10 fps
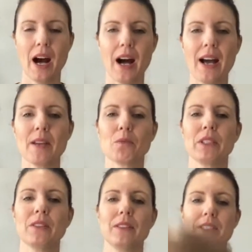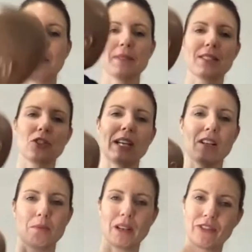I will demonstrate
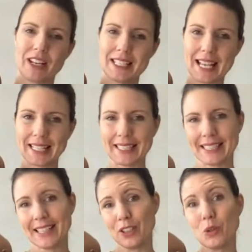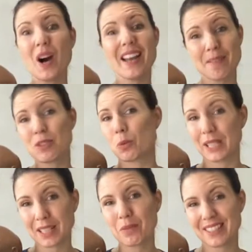on my friend Annie here, who I am
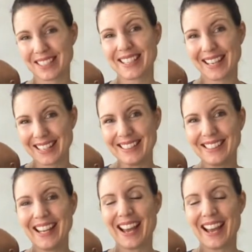twinning with today.